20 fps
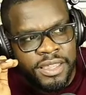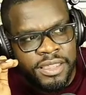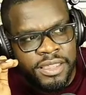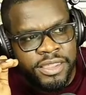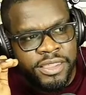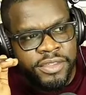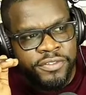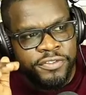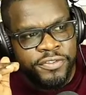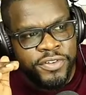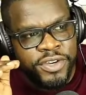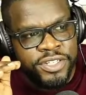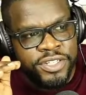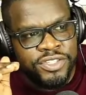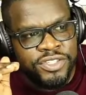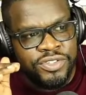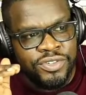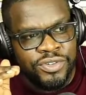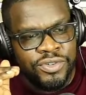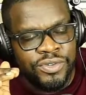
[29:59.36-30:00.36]
the
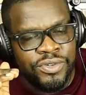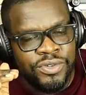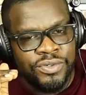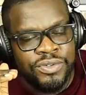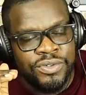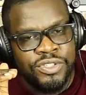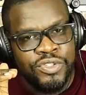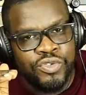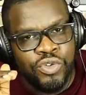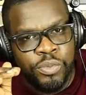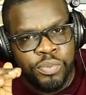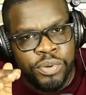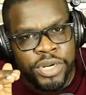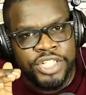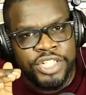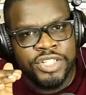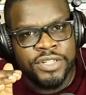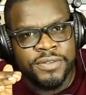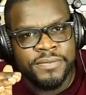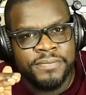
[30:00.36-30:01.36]
footstool to
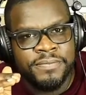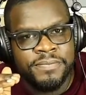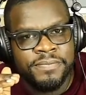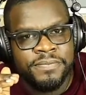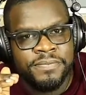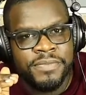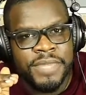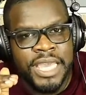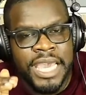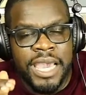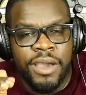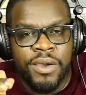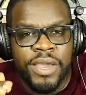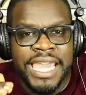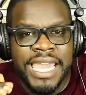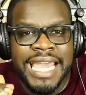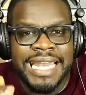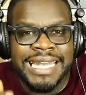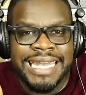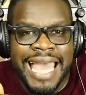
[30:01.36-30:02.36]
oppression. It
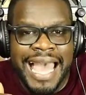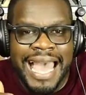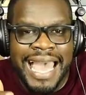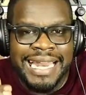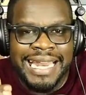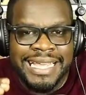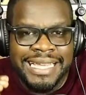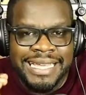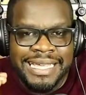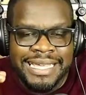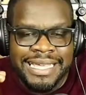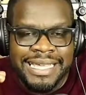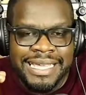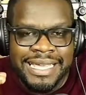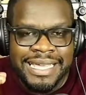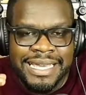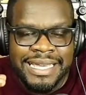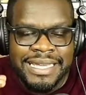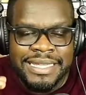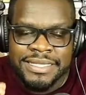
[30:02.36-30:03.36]
cannot
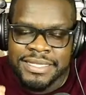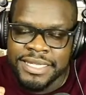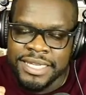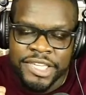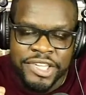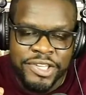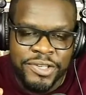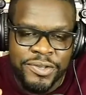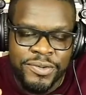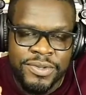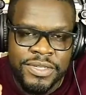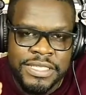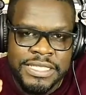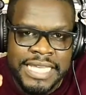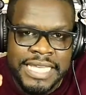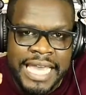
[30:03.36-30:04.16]
continue to